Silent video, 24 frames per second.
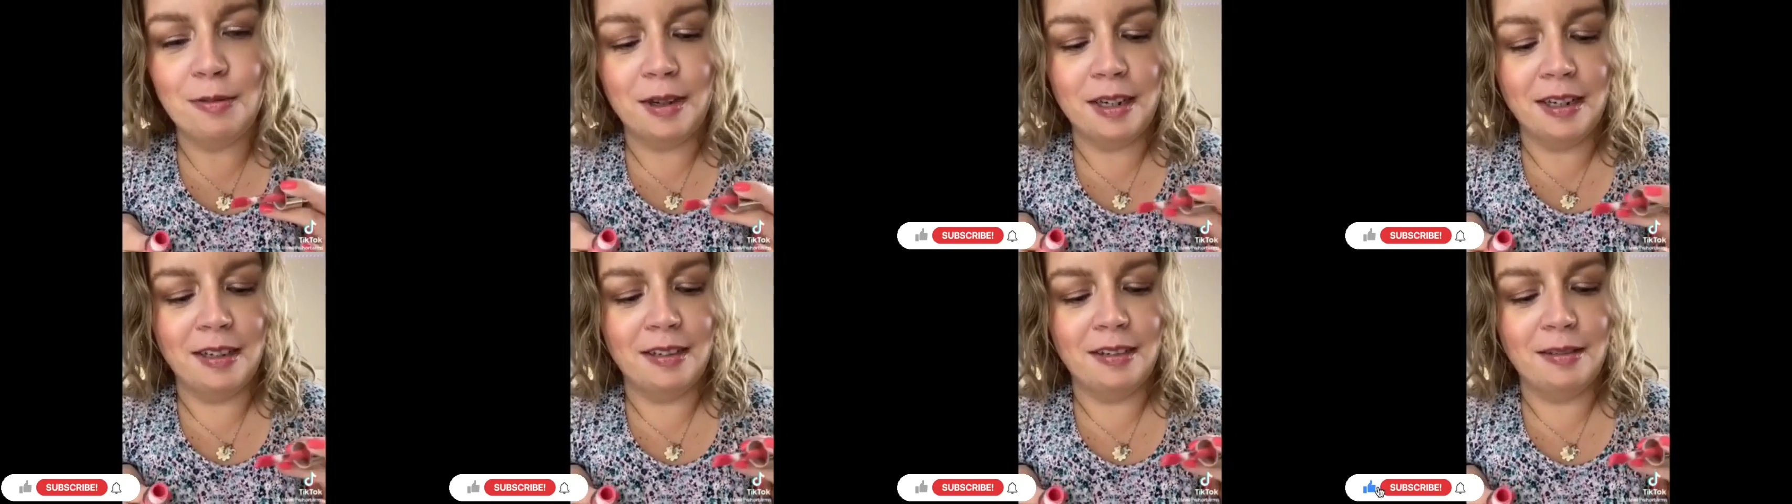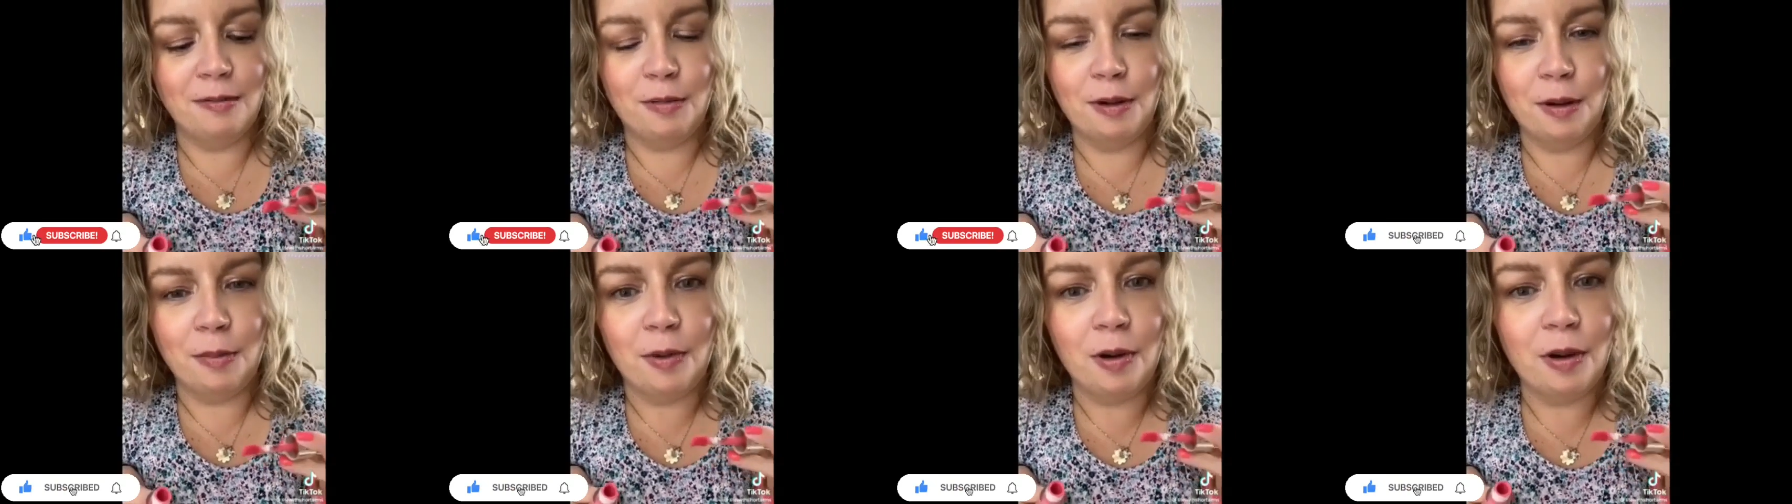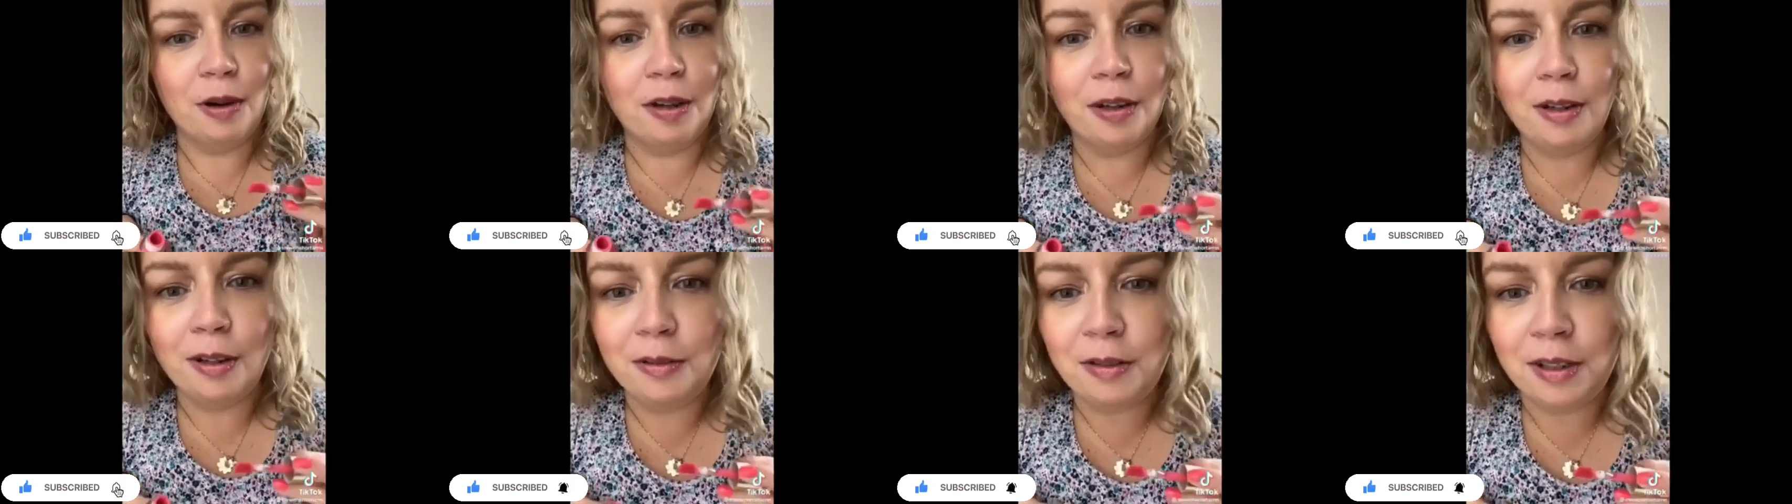when we're
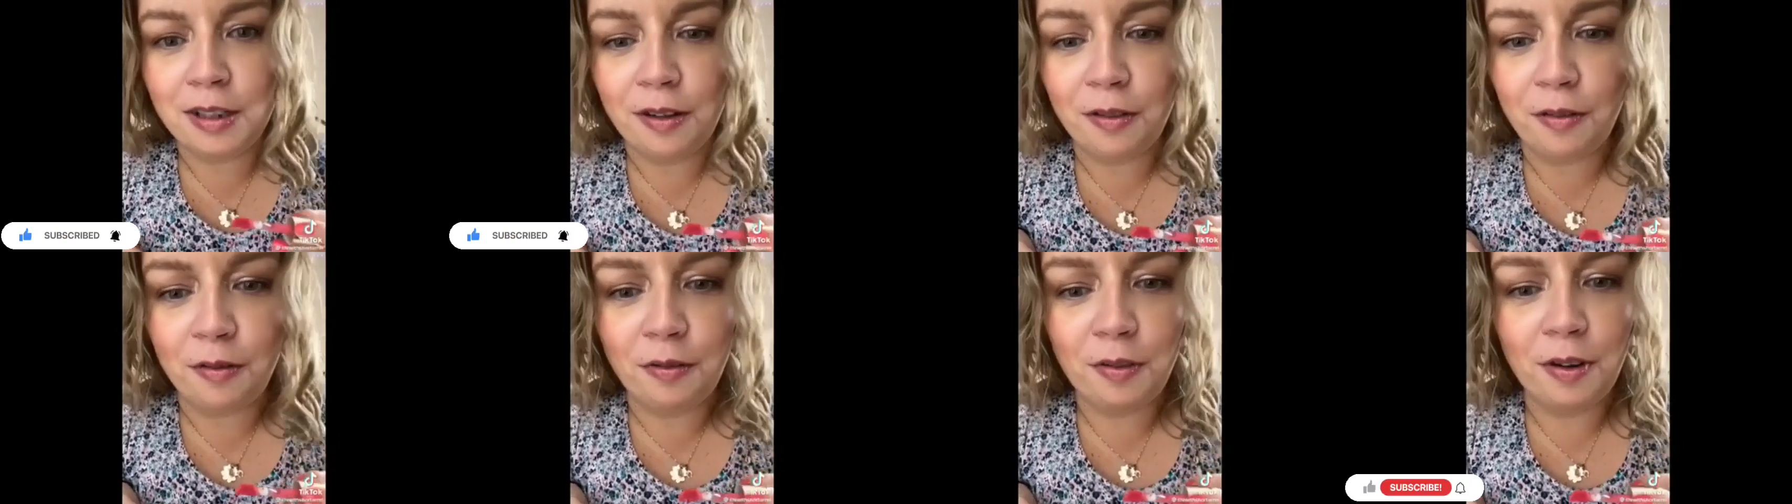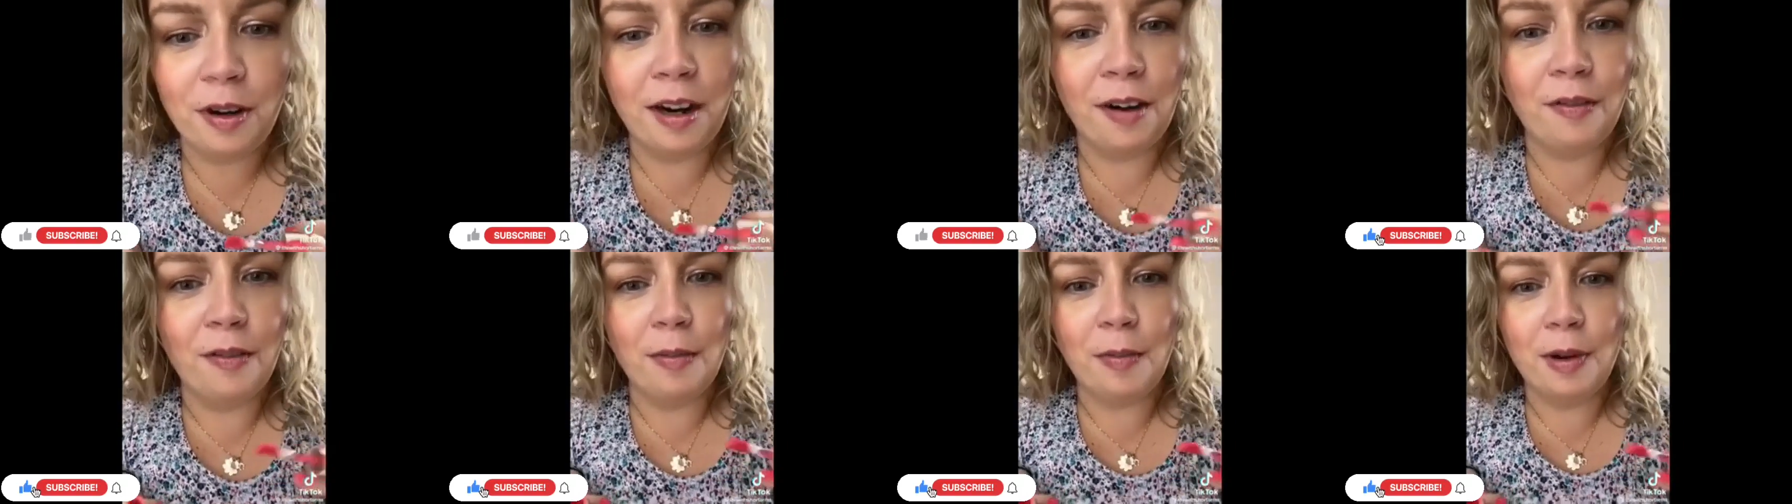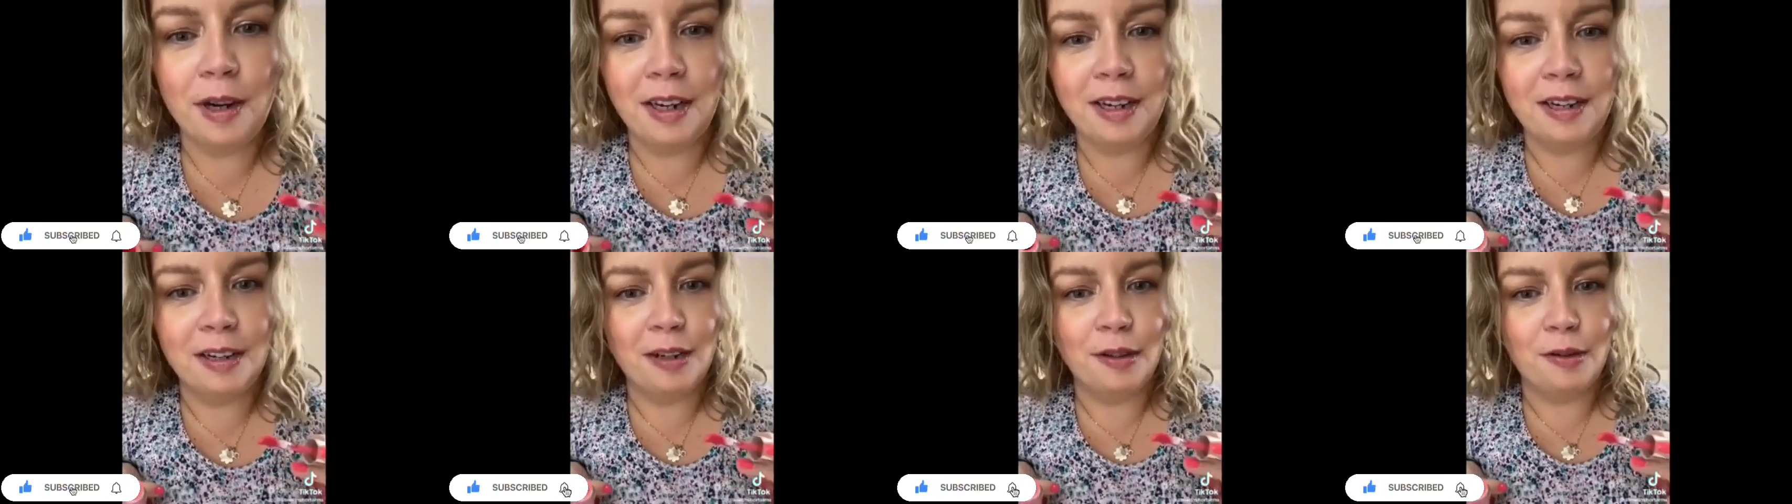more inclusive for
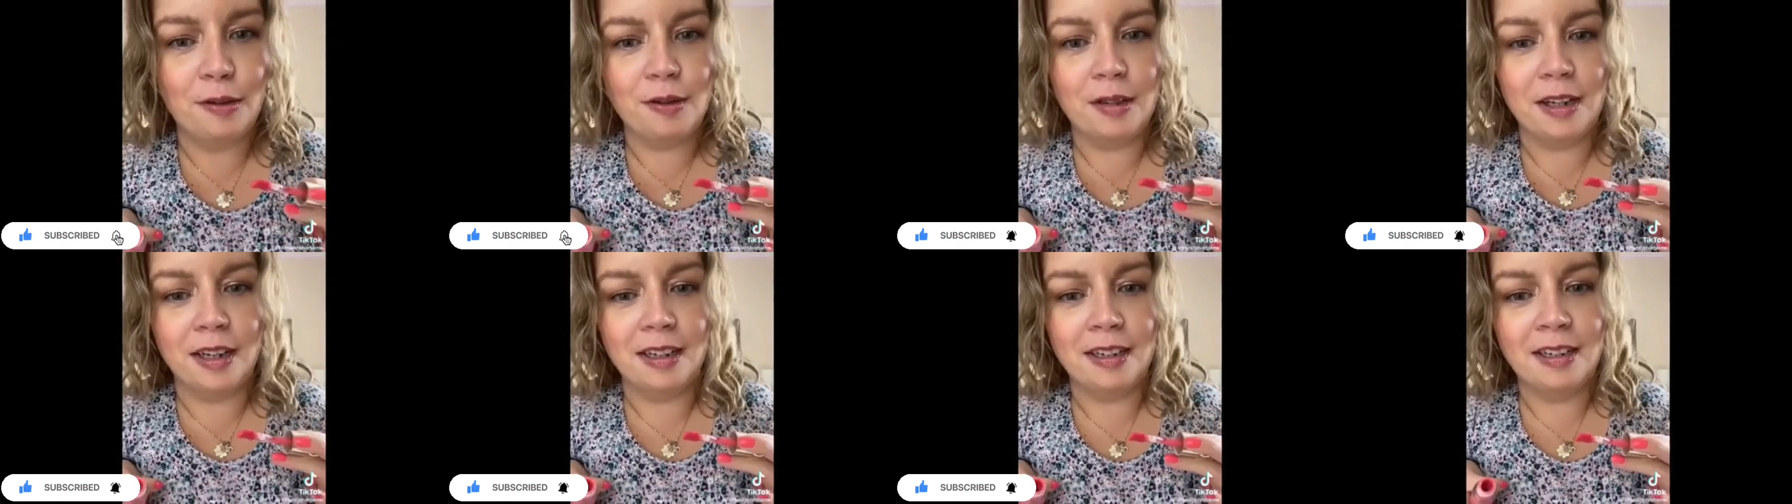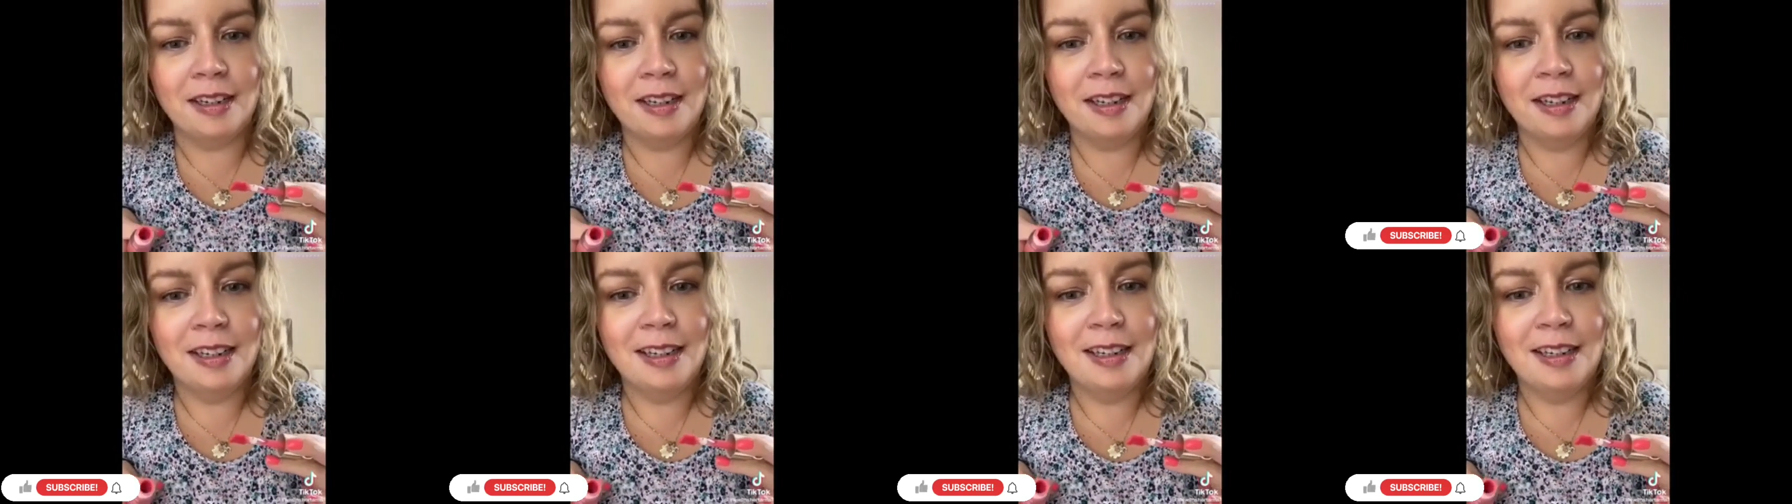everybody to use it.